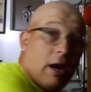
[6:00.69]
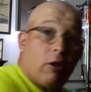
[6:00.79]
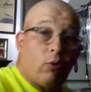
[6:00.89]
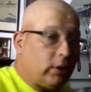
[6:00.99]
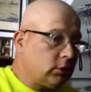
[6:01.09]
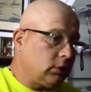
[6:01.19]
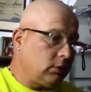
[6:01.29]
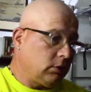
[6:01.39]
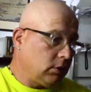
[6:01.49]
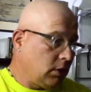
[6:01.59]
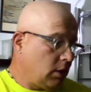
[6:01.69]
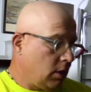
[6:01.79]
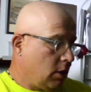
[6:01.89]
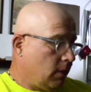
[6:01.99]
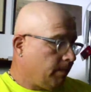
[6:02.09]
got another question.
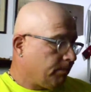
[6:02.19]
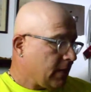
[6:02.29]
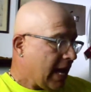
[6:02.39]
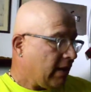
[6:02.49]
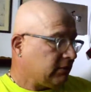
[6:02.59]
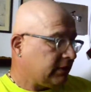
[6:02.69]
How